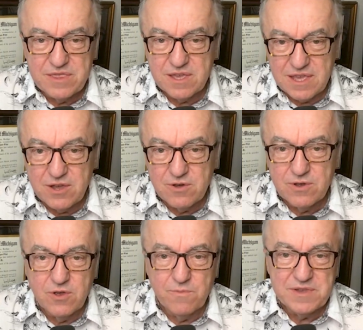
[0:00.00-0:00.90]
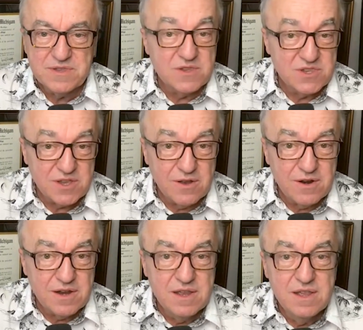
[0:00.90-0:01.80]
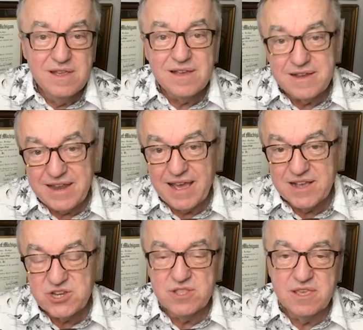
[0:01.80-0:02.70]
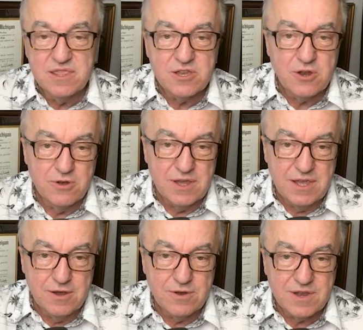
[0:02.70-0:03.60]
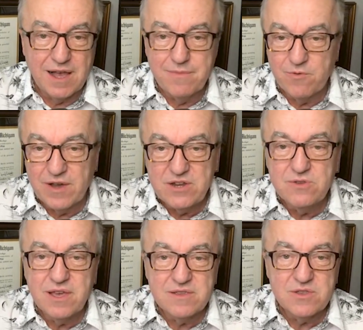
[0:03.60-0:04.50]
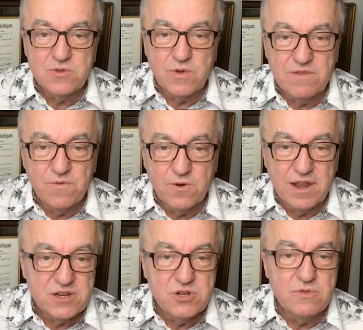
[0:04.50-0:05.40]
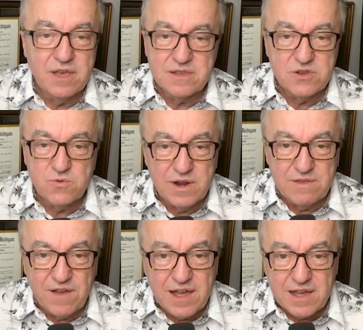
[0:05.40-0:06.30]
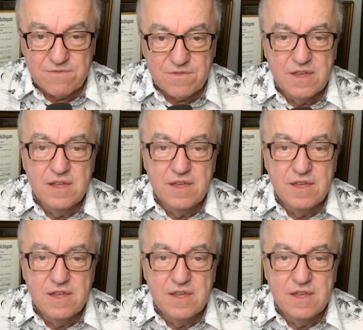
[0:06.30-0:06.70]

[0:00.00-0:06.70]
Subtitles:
year your business started, a dash, and then the current year, copyright 2024-2025.